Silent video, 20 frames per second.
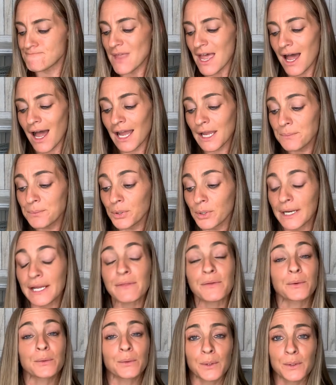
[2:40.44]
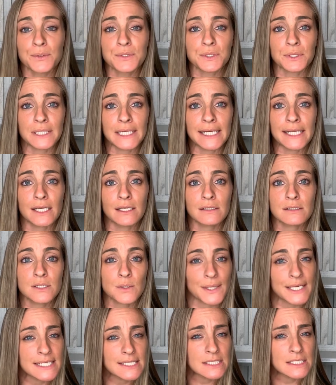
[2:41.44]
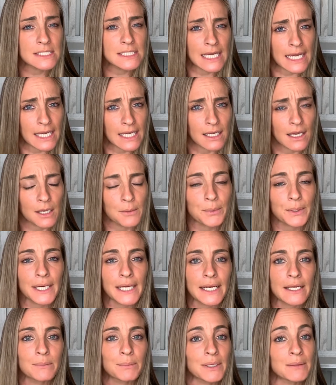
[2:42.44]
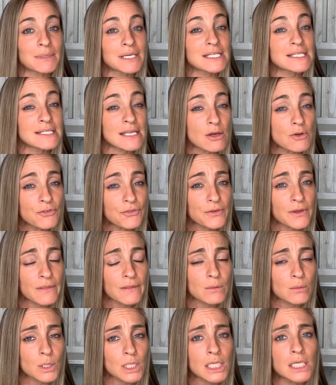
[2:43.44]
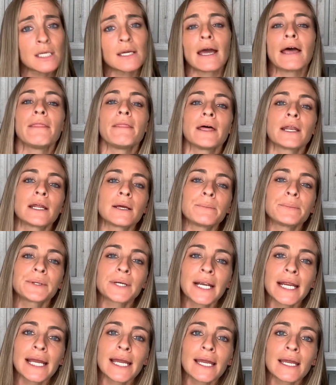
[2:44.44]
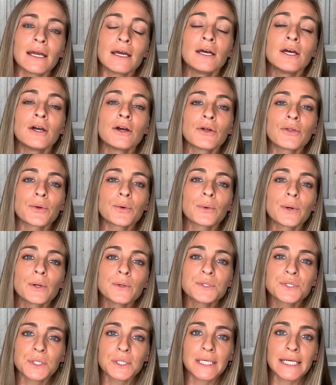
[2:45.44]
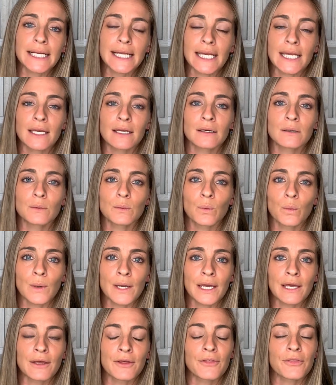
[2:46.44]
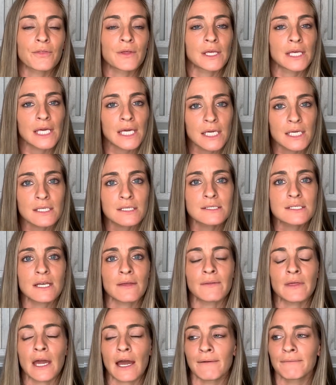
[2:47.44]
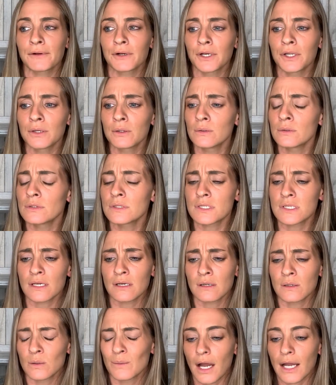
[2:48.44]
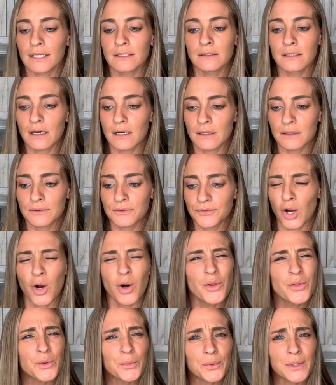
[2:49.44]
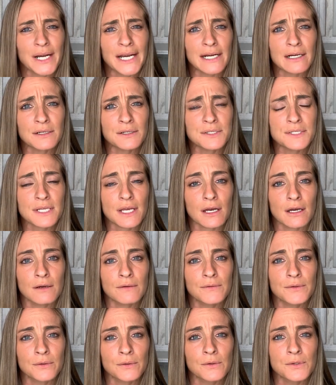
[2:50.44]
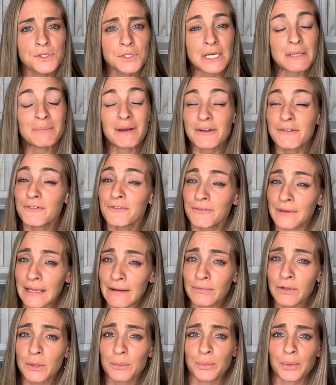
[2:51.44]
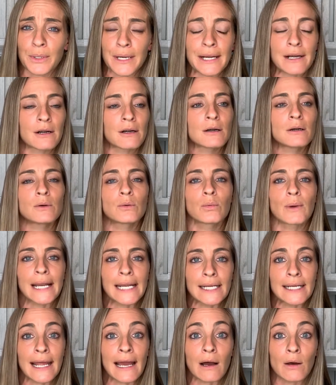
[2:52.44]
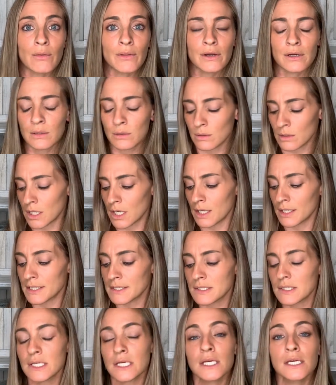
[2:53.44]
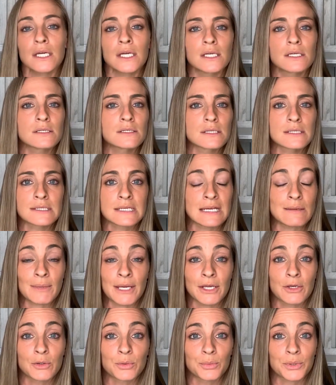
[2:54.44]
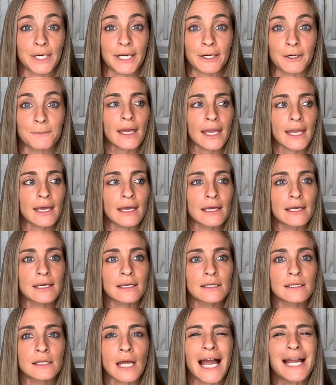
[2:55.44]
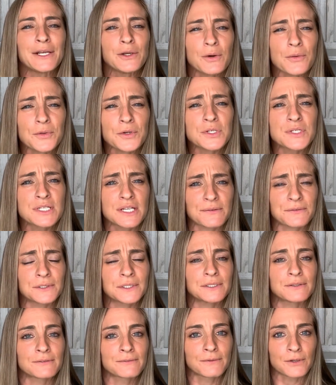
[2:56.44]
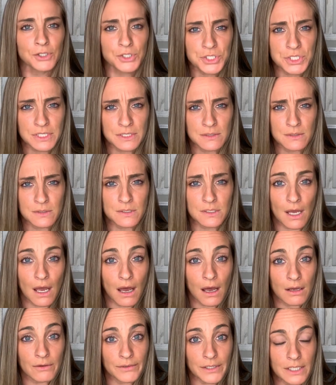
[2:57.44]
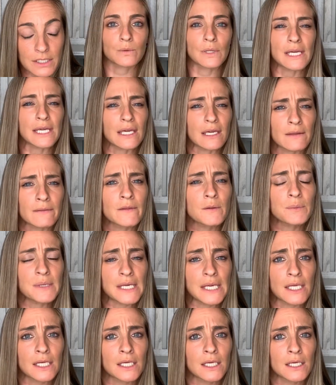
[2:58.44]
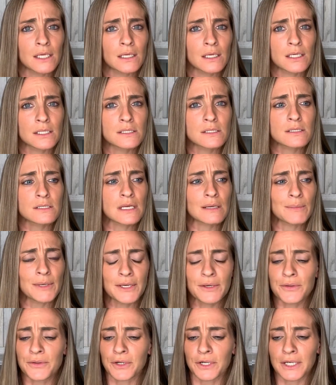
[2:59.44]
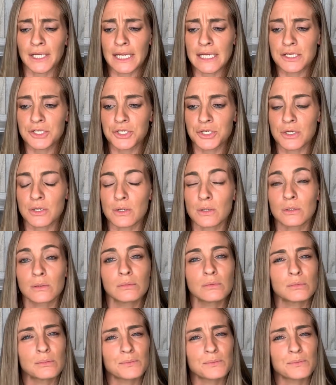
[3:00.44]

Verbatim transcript: I pray the rosary twice a day. I pray it by myself in the morning, and then I pray the rosary with the kids in the afternoon. So I love all the prayers of the rosary. My favorite prayer right now, though, honestly, is the Saint Michael prayer. And I know there's different versions of it. Like in the beginning, it's Saint Michael the Archangel.